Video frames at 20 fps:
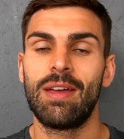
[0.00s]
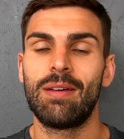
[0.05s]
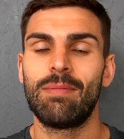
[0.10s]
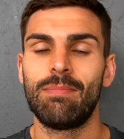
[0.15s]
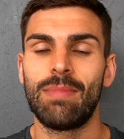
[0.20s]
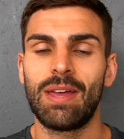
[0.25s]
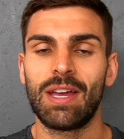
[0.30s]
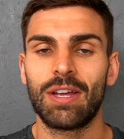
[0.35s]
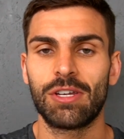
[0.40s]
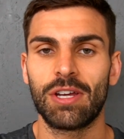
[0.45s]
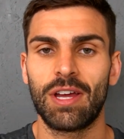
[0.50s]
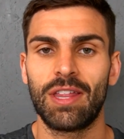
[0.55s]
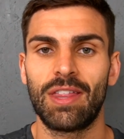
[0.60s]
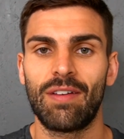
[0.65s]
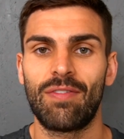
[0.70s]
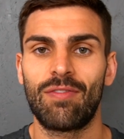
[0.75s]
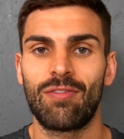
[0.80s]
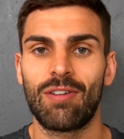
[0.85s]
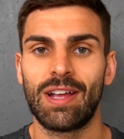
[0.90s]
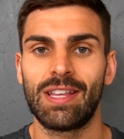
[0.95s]
Make sure they're
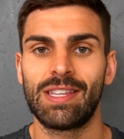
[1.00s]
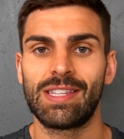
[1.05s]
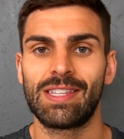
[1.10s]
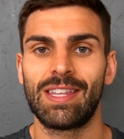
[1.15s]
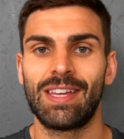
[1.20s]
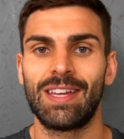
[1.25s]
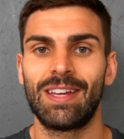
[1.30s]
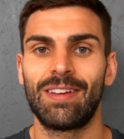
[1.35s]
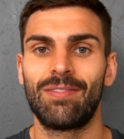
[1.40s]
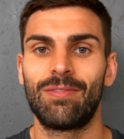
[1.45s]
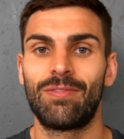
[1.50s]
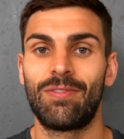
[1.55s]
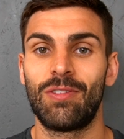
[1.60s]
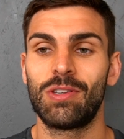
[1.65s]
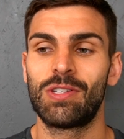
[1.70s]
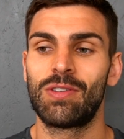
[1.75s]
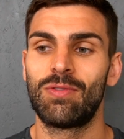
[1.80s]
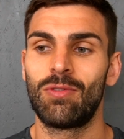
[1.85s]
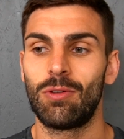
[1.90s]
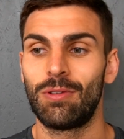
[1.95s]
friends that,
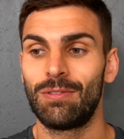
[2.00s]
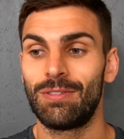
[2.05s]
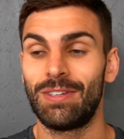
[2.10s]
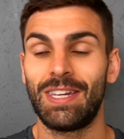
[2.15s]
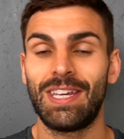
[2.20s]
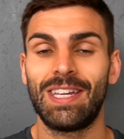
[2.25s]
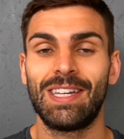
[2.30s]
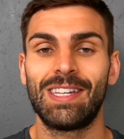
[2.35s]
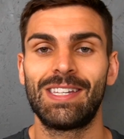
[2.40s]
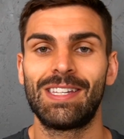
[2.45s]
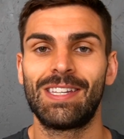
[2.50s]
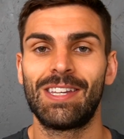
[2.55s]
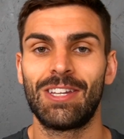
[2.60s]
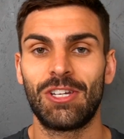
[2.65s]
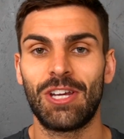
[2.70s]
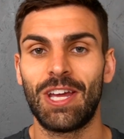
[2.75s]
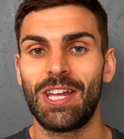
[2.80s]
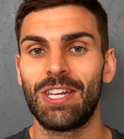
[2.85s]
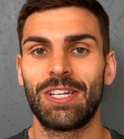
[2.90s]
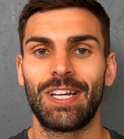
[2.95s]
first of all, need to
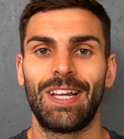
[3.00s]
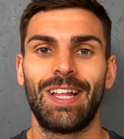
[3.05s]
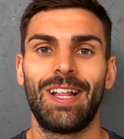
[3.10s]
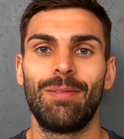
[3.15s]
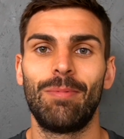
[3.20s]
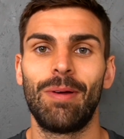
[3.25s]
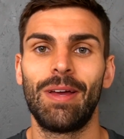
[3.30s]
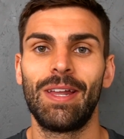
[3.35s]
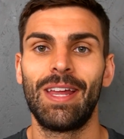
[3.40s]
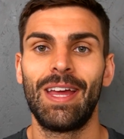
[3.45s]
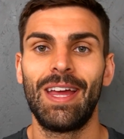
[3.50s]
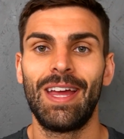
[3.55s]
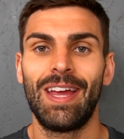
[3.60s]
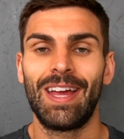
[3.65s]
change a little bit.